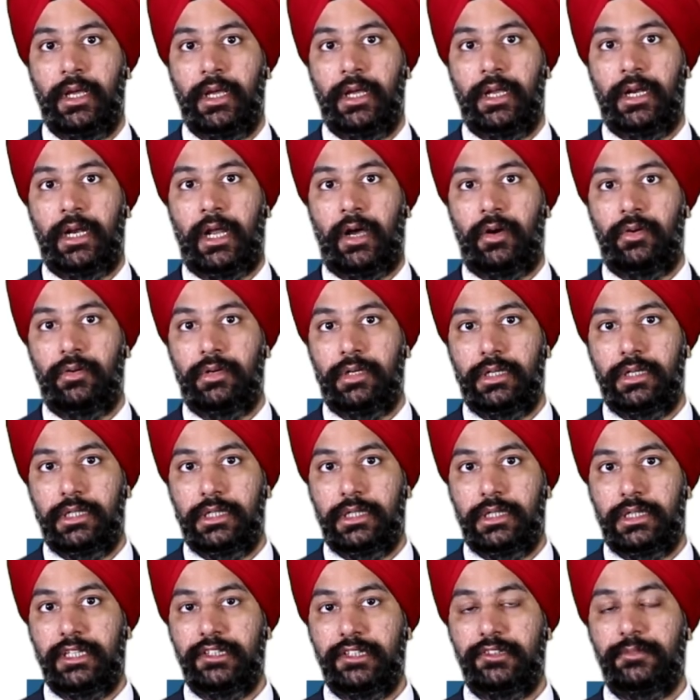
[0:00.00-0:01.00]
Now,
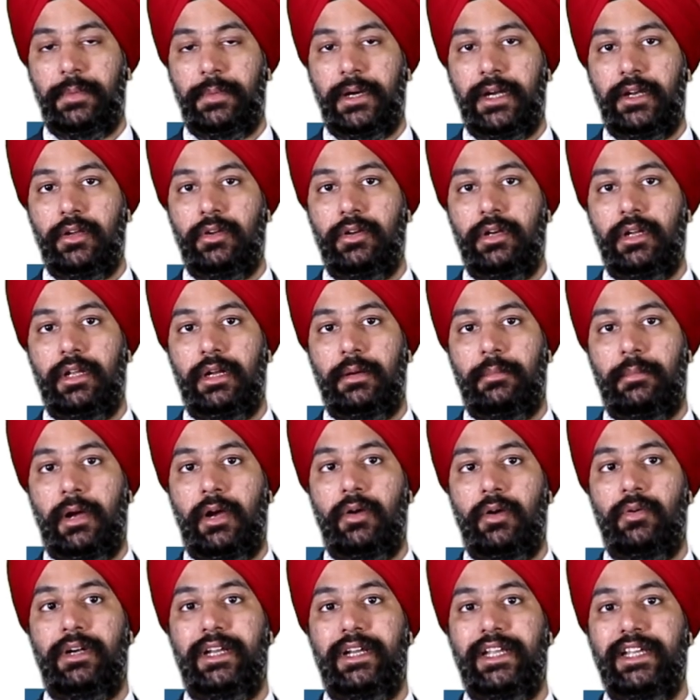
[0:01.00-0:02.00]
this particular
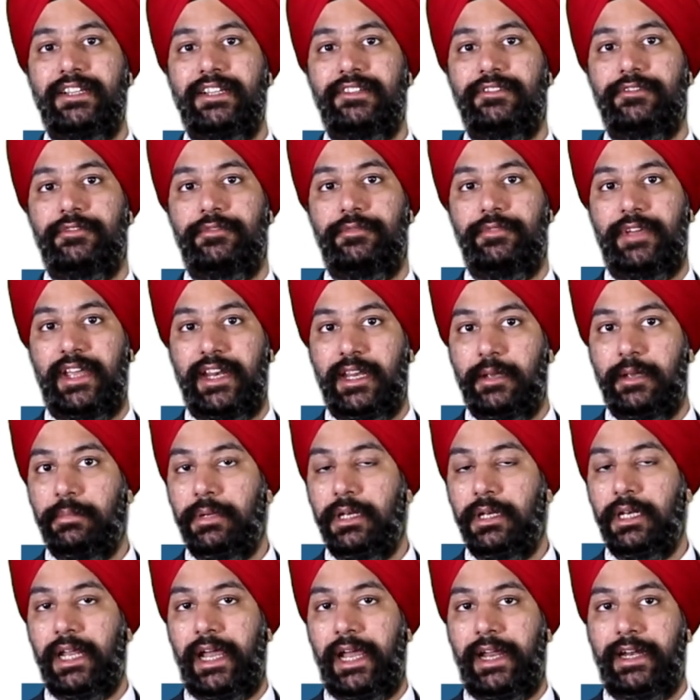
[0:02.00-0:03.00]
amount is
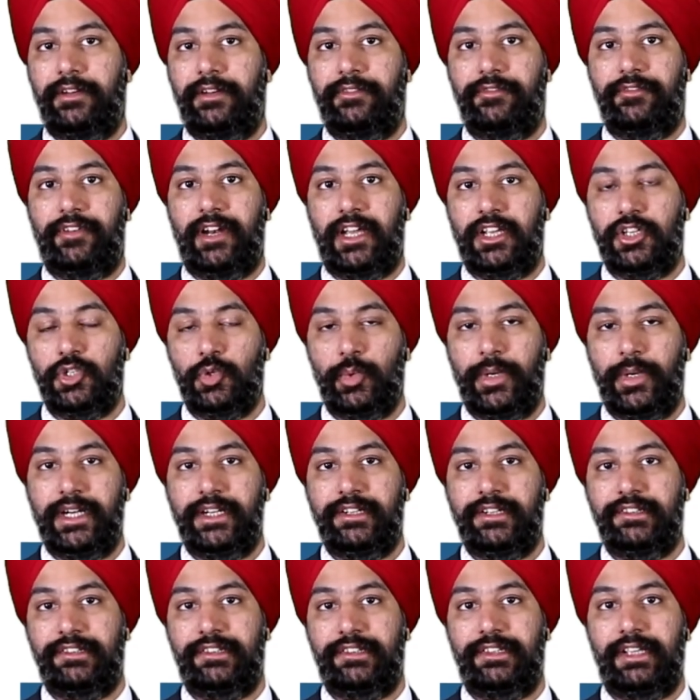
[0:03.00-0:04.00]
variable and
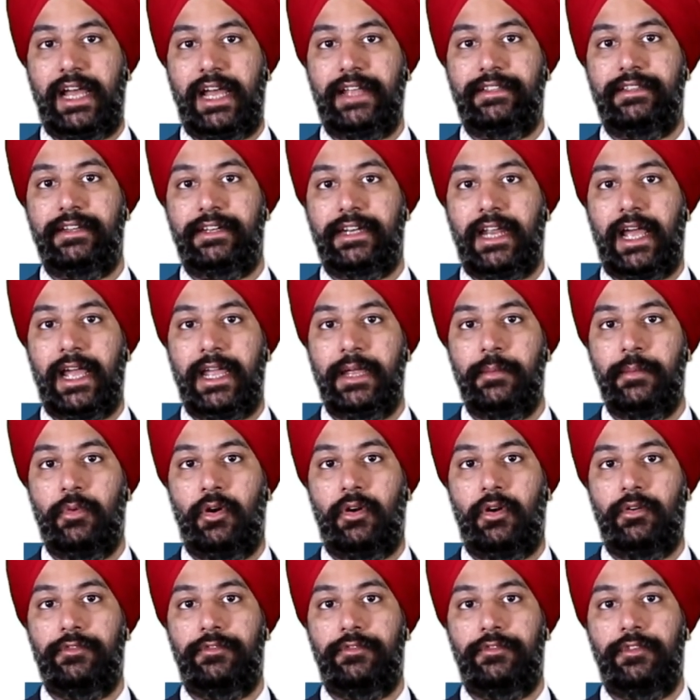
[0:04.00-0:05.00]
fluctuates at the time
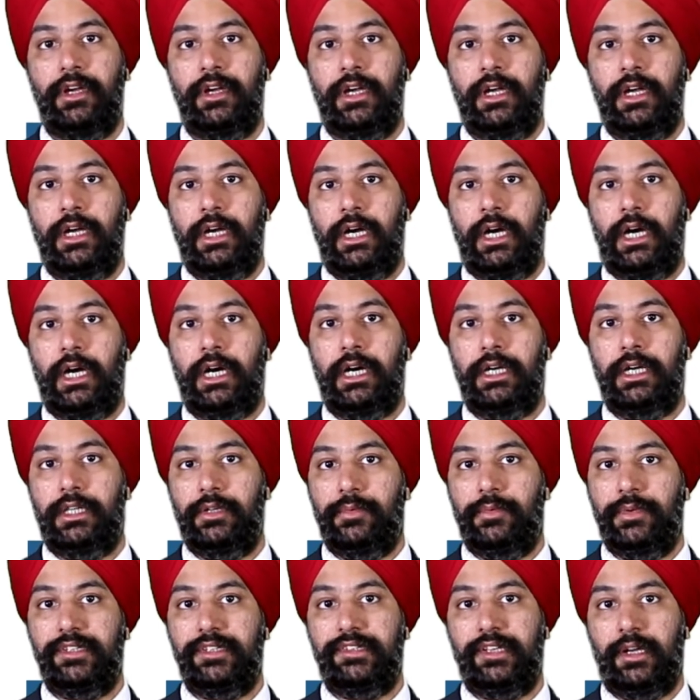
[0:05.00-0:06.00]
of the
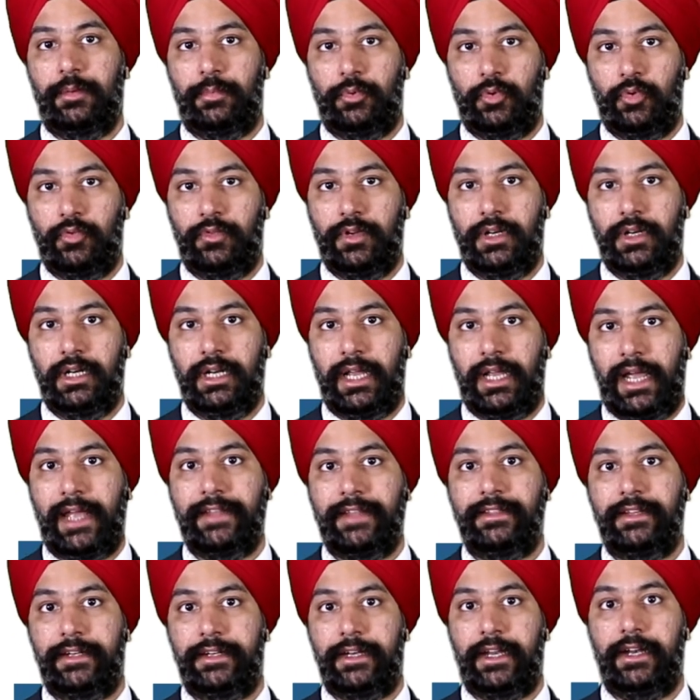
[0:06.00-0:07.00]
visa approval and
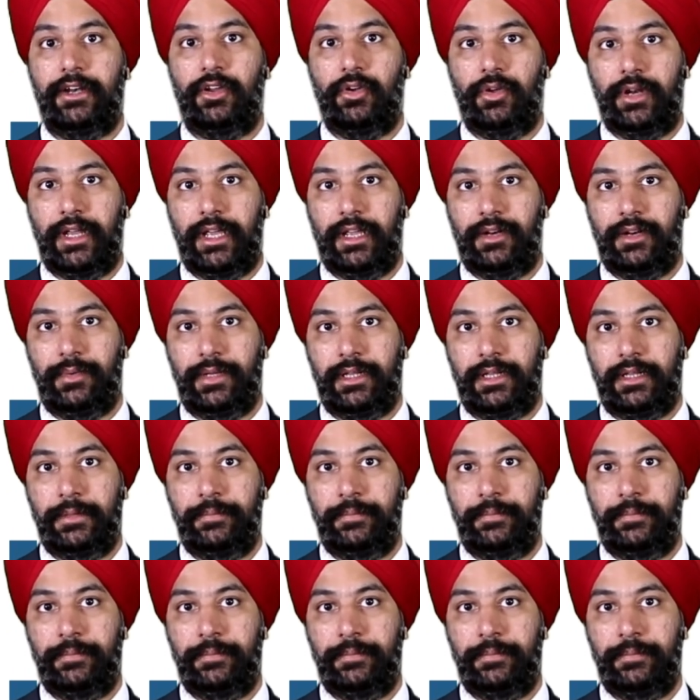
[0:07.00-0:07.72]
the tenure herewith.